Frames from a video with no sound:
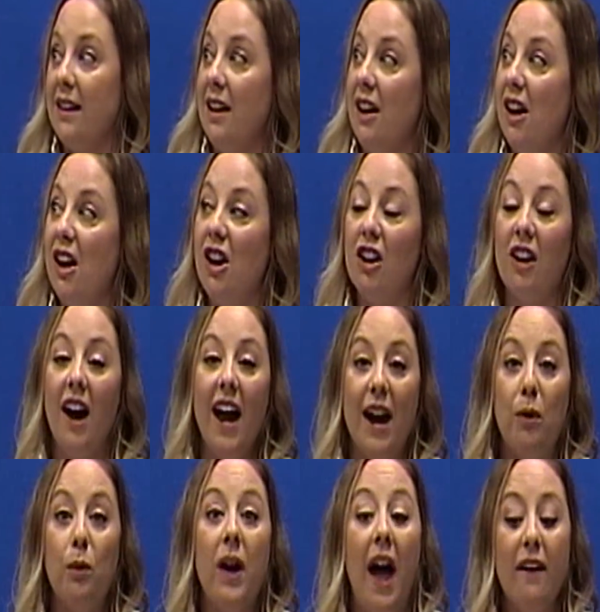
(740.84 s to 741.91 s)
All
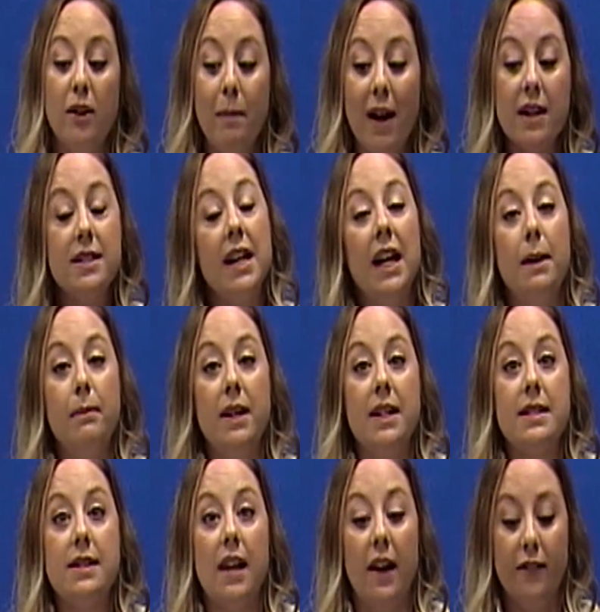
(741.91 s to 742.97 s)
right, we have about 10
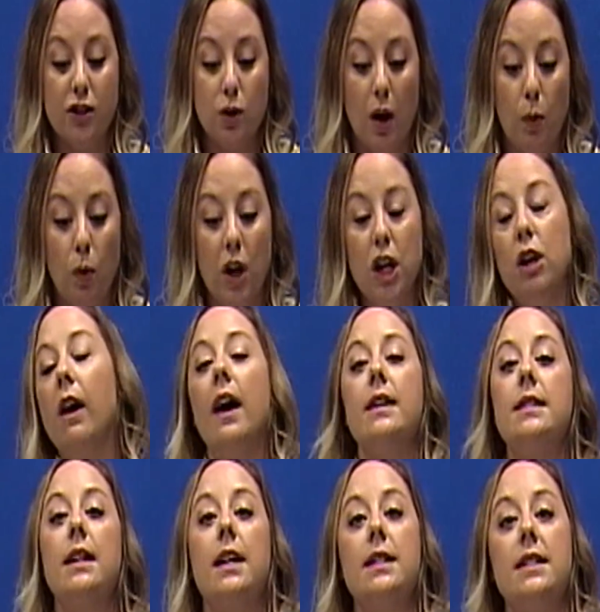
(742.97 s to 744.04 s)
minutes left, so I want you guys
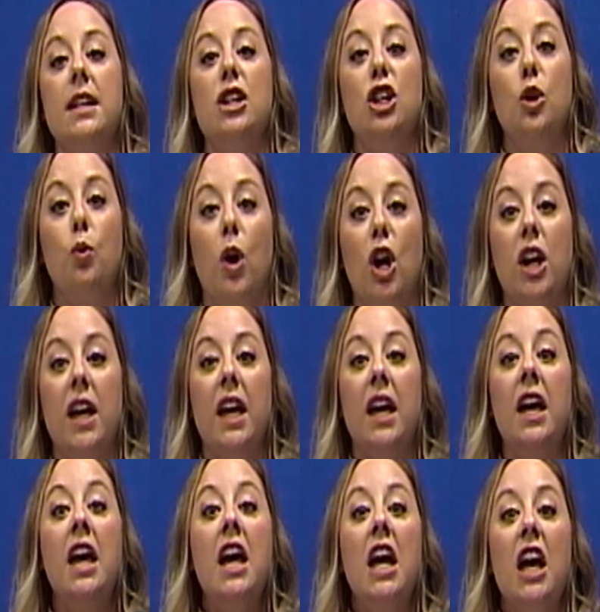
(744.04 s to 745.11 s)
to continue
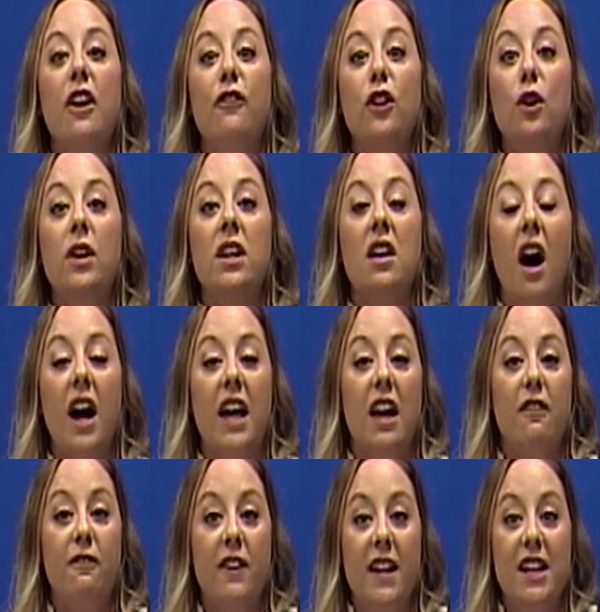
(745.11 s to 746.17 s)
working. If you did not
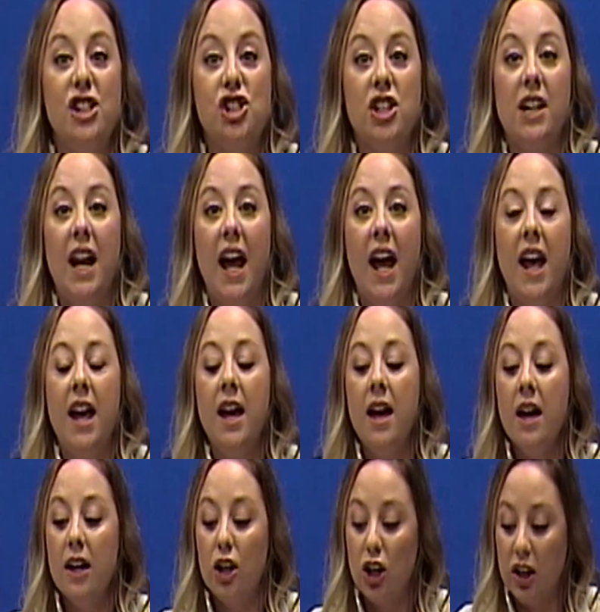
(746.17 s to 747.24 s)
get finished today,
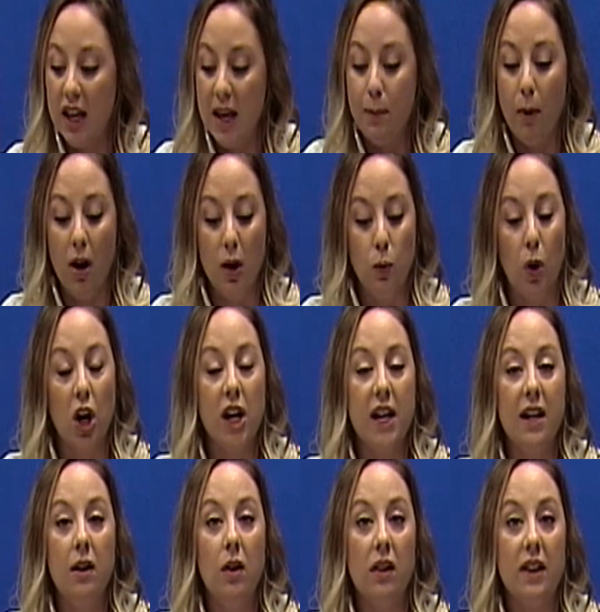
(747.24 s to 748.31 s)
keep on
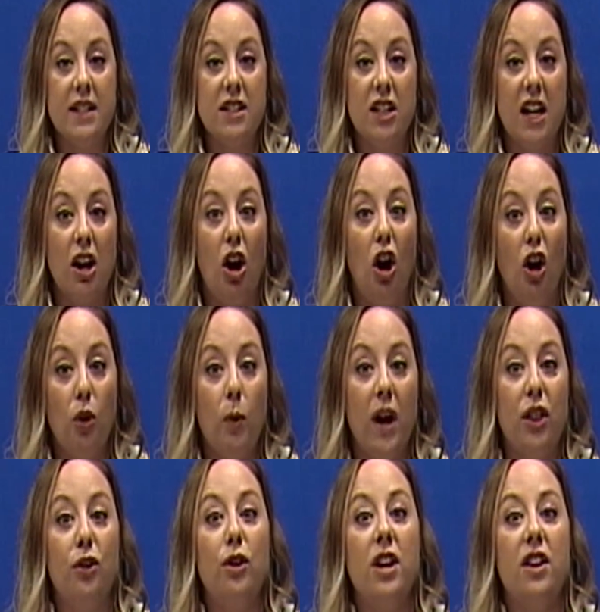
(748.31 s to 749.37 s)
working. Let's get all the way
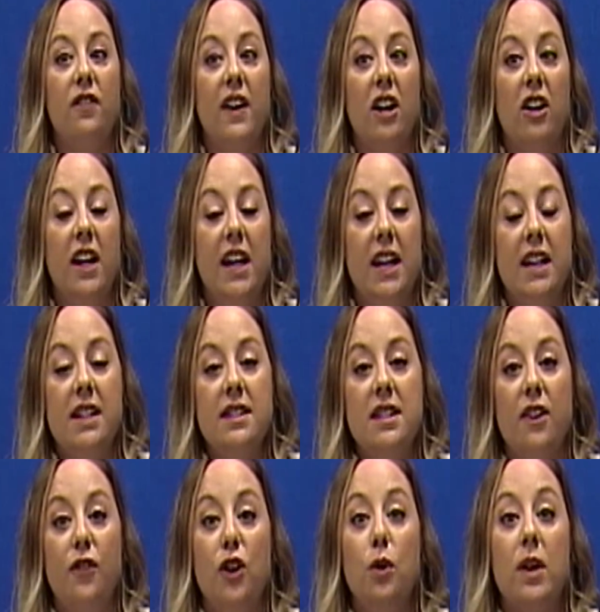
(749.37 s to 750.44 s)
through to the very end.
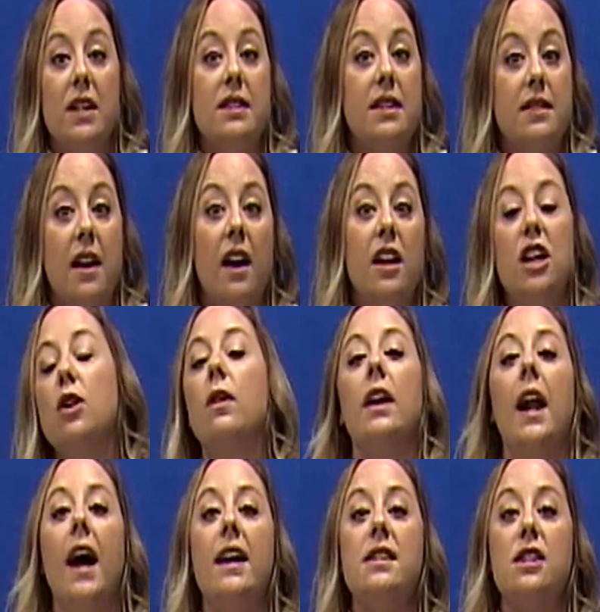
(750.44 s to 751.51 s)
If you get stuck, you can
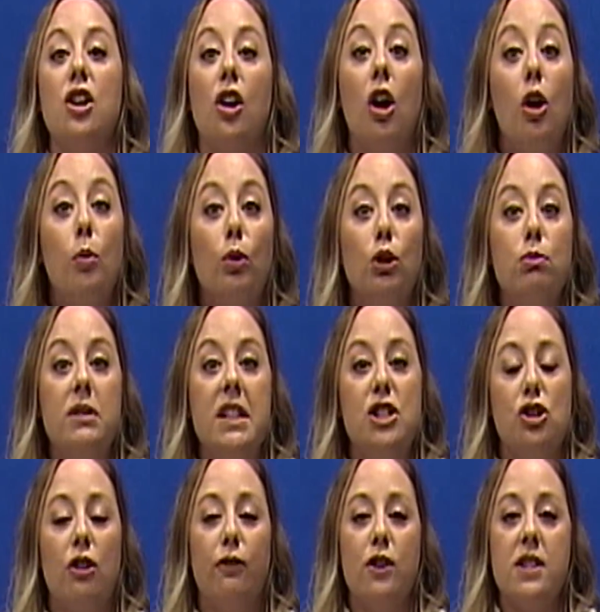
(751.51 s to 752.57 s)
ask your homeroom
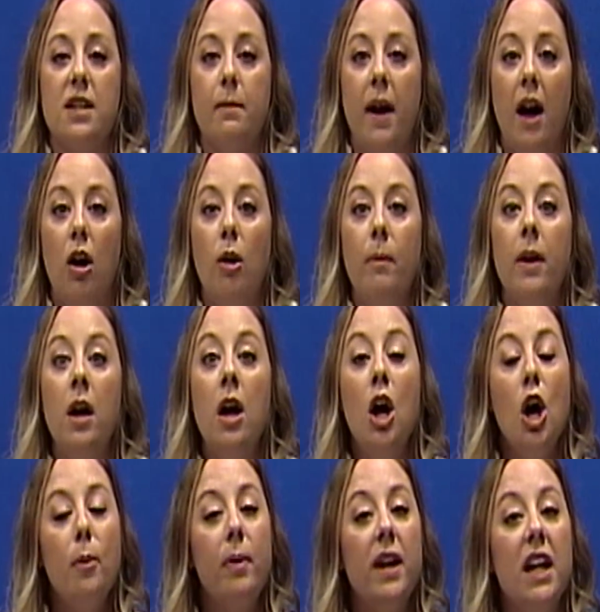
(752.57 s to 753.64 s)
teacher for some help.
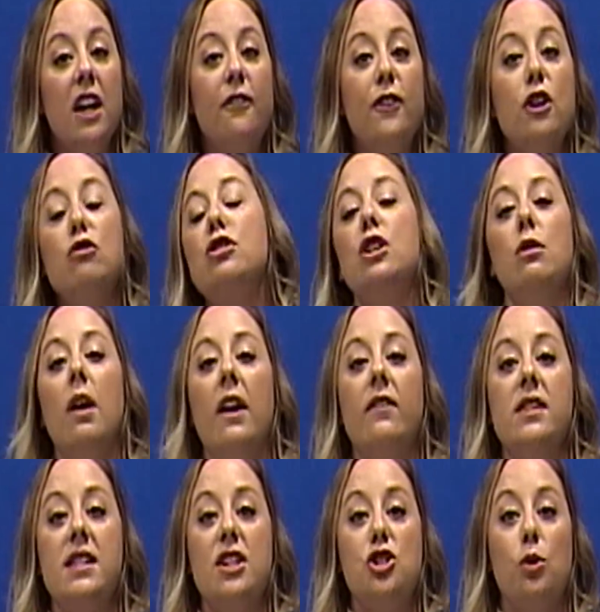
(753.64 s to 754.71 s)
But if you do have
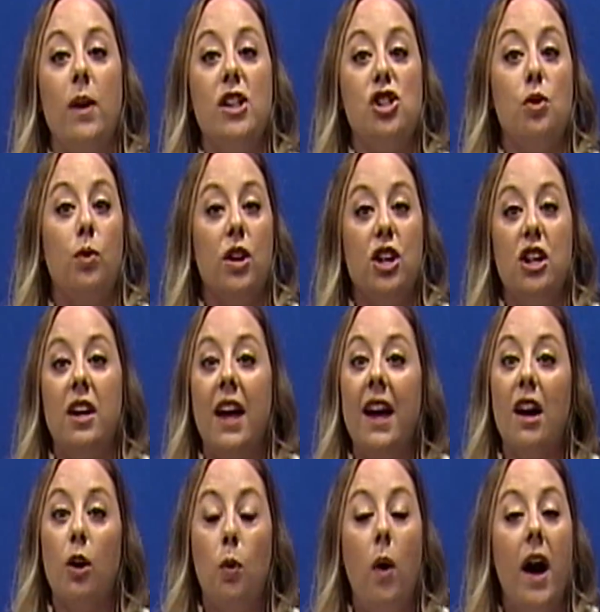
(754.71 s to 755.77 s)
a situation where you
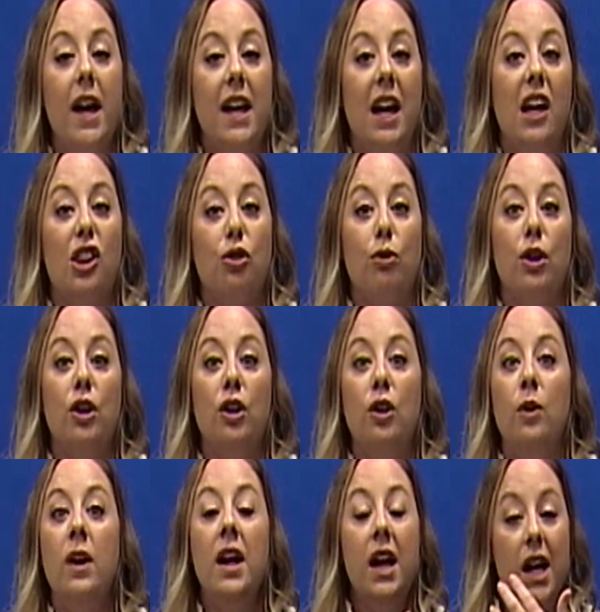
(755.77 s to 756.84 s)
can't quite get
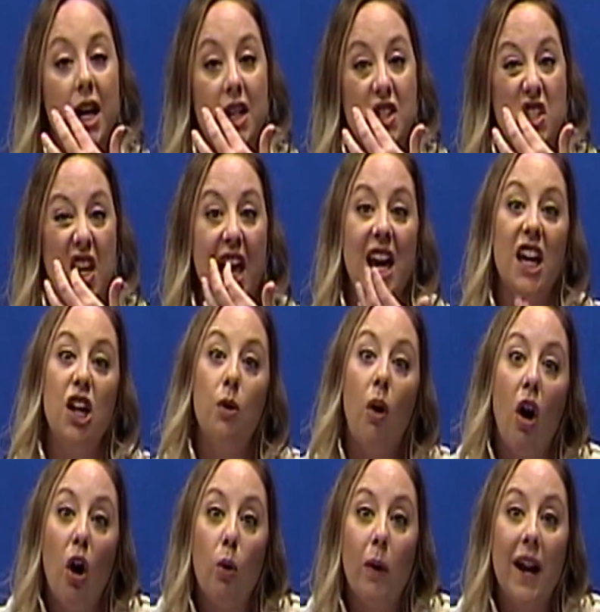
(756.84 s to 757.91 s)
through, it's saying you
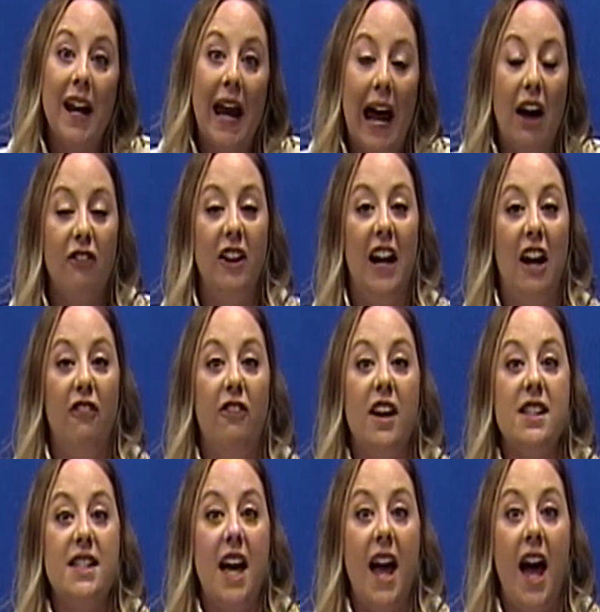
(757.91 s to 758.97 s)
already have an
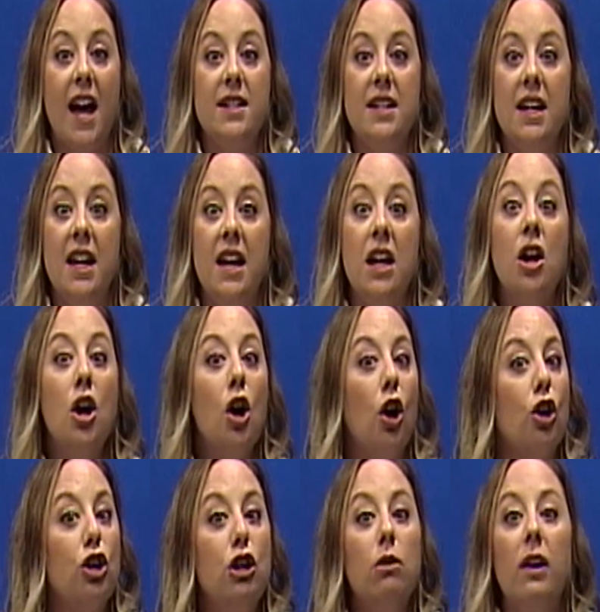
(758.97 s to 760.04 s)
FSA ID, or
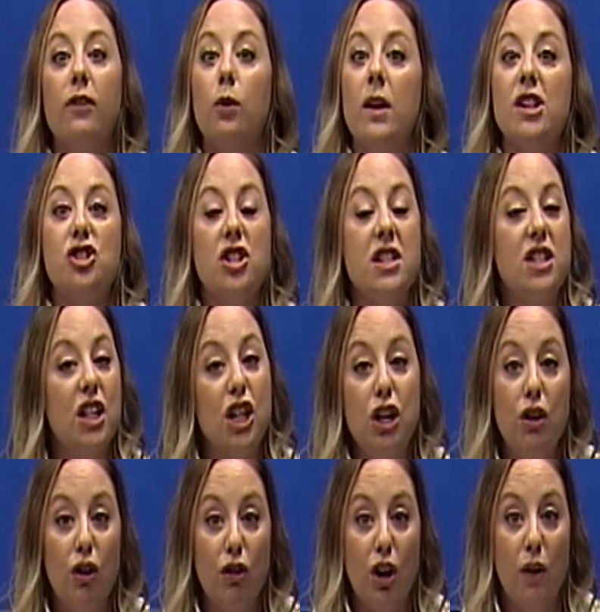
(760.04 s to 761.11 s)
you have questions that
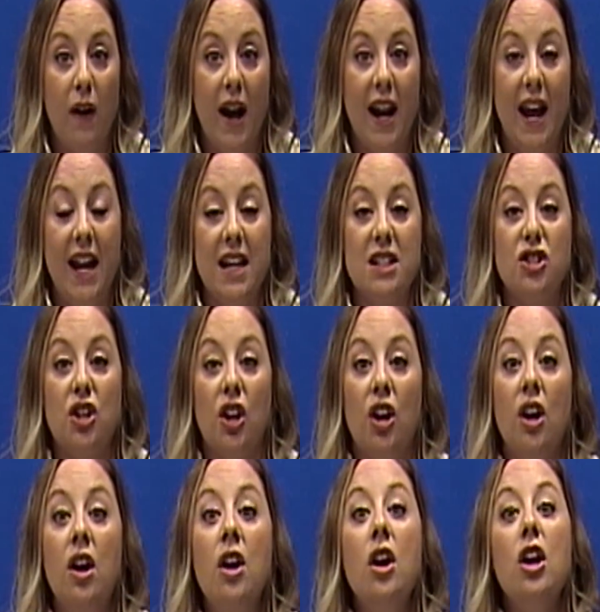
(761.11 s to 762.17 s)
you don't know how to
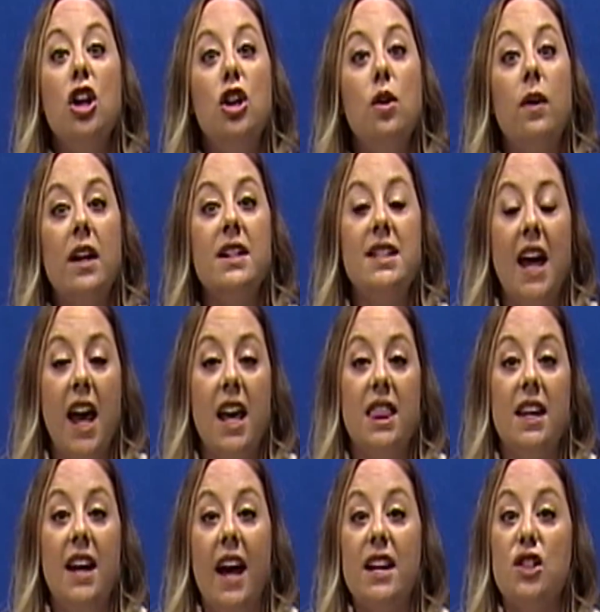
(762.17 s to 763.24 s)
answer, you can take
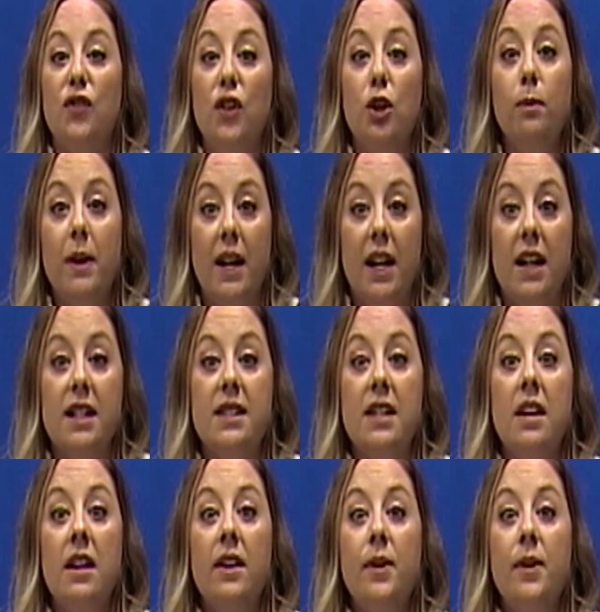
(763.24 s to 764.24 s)
the next few minutes.